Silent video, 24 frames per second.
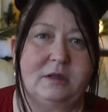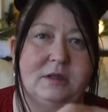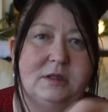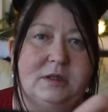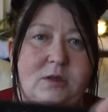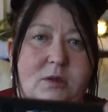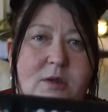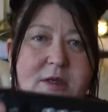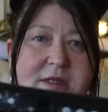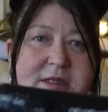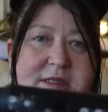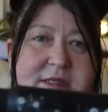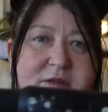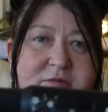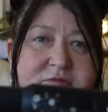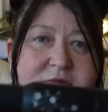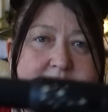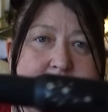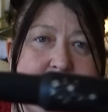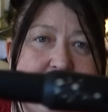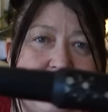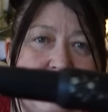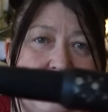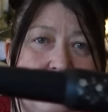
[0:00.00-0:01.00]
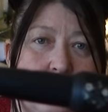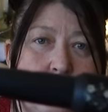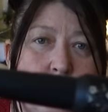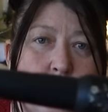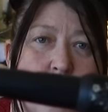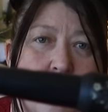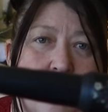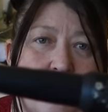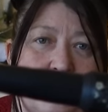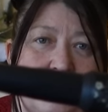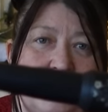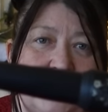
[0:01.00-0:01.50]
So it's the Remington
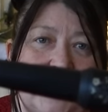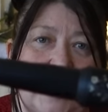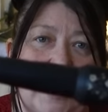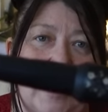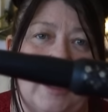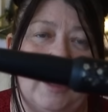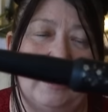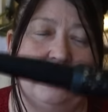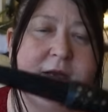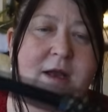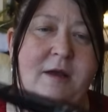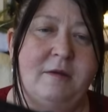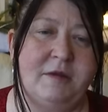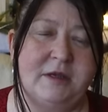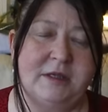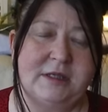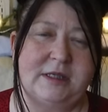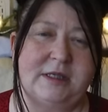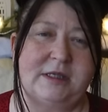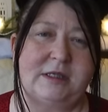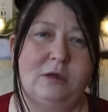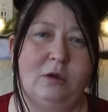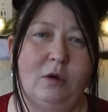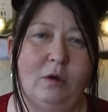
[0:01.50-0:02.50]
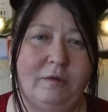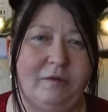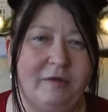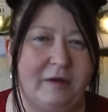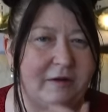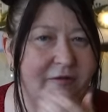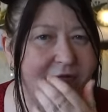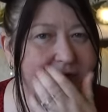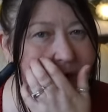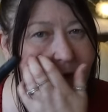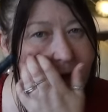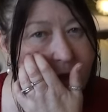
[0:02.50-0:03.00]
wand. Now this is
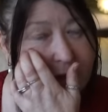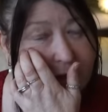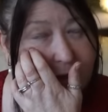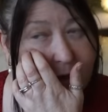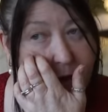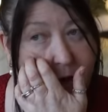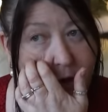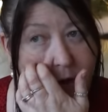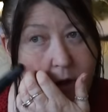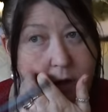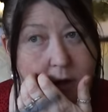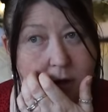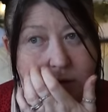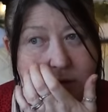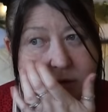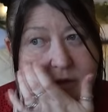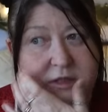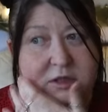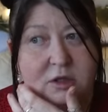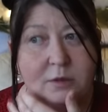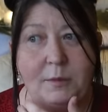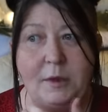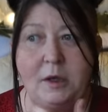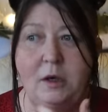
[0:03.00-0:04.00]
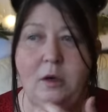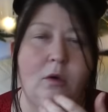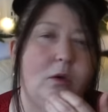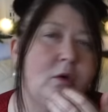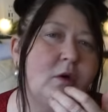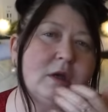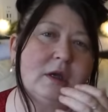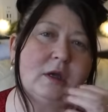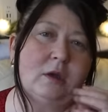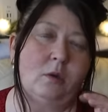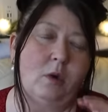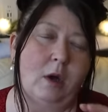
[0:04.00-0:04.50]
lovely for like a summer
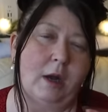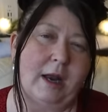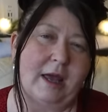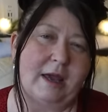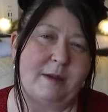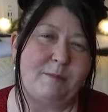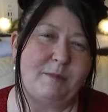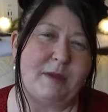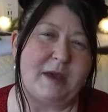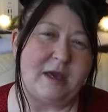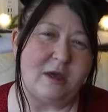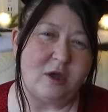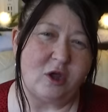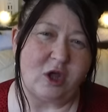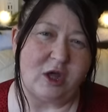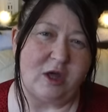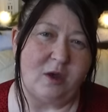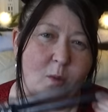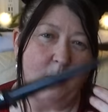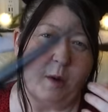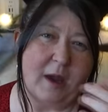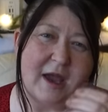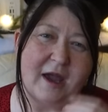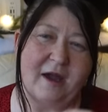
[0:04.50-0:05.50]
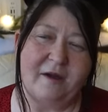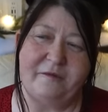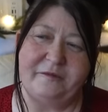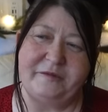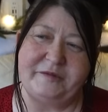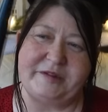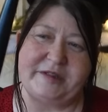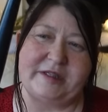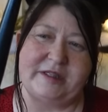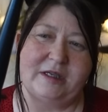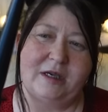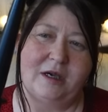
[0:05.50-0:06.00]
look, you know, like beachy
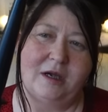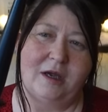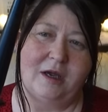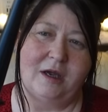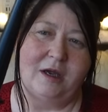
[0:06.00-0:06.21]
waves,